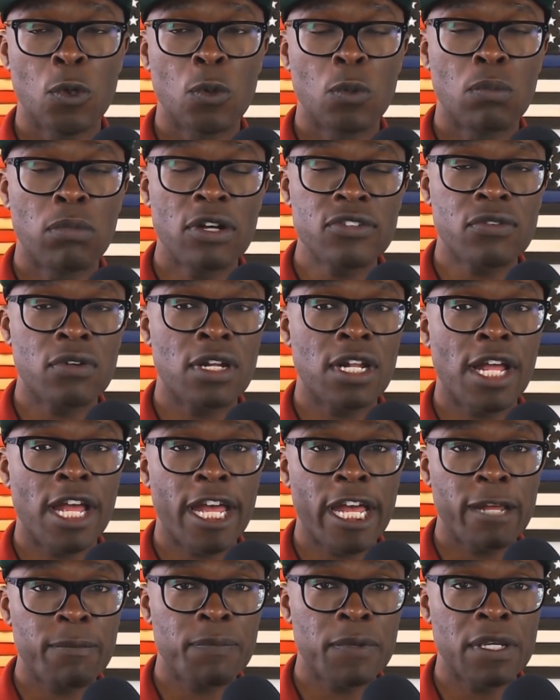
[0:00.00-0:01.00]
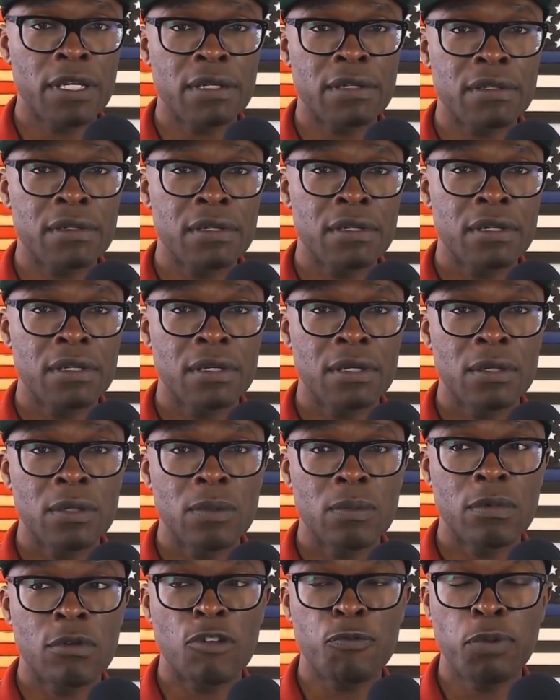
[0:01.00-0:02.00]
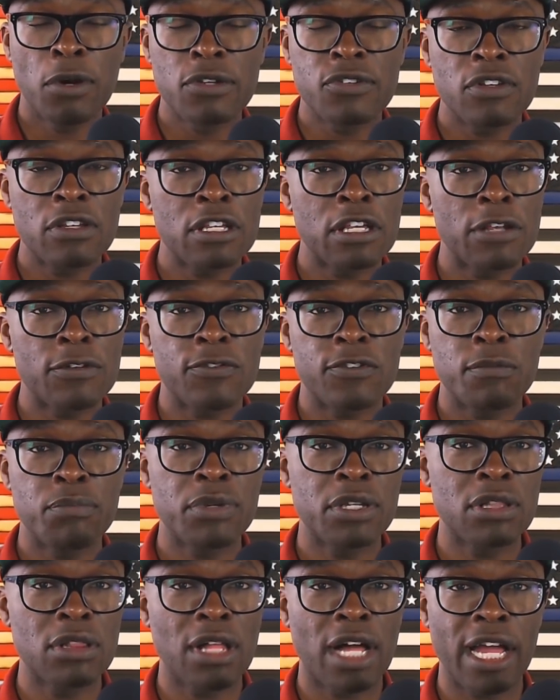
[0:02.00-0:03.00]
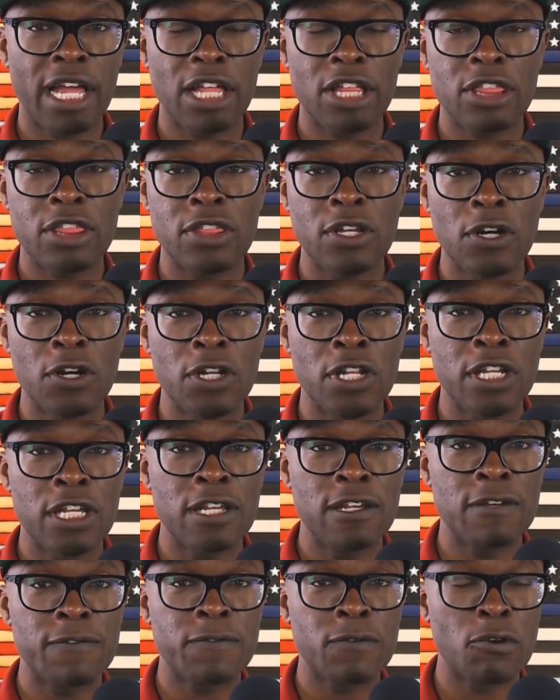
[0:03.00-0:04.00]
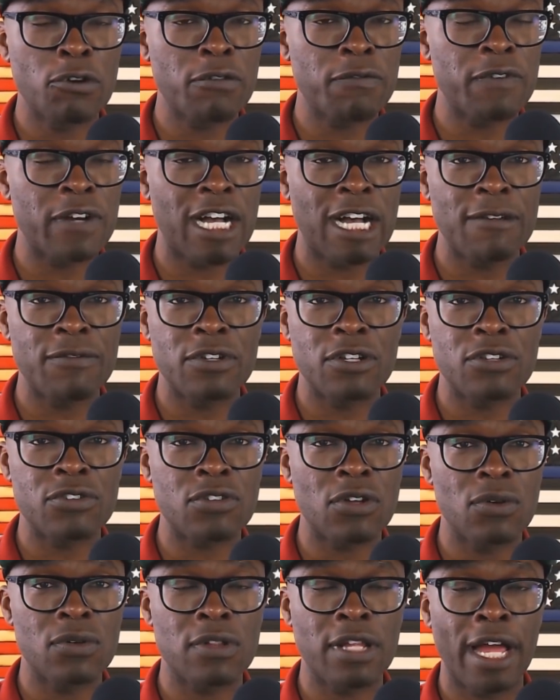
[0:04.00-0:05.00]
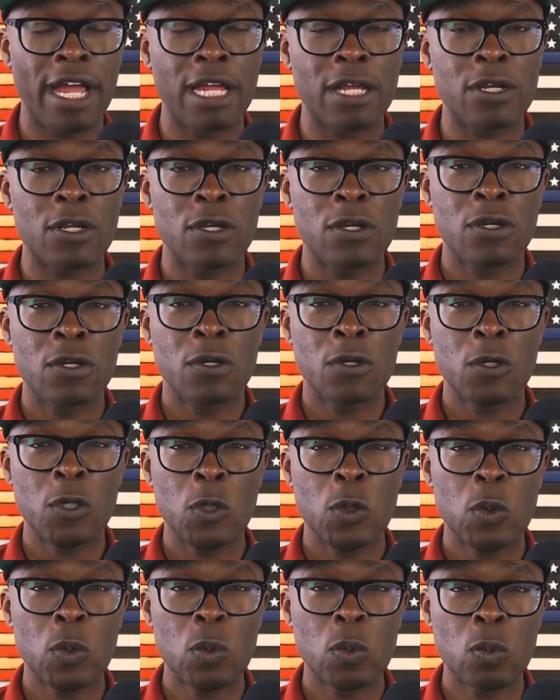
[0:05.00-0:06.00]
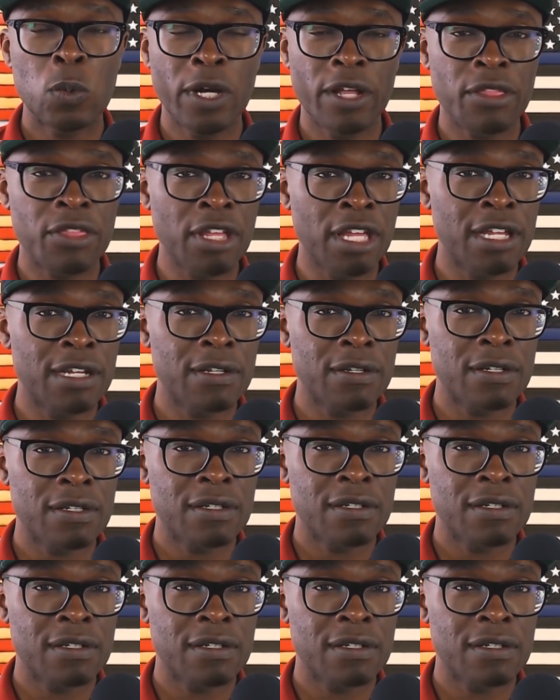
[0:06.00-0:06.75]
What's going to happen when this person gets to be like 30, 45 years old? Like, what then?